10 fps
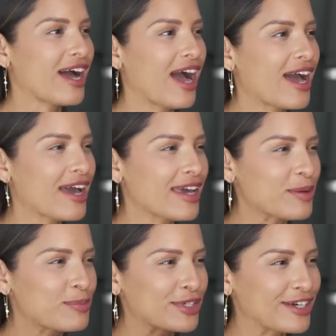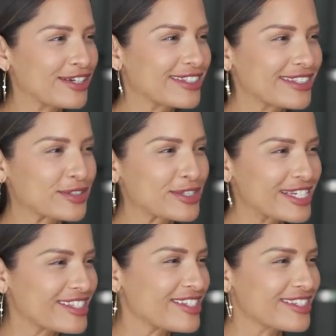I put all the little
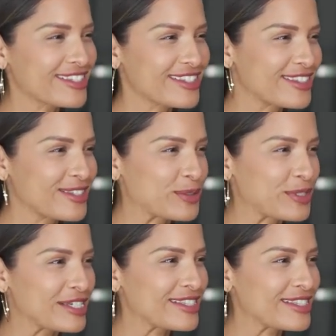touches to it.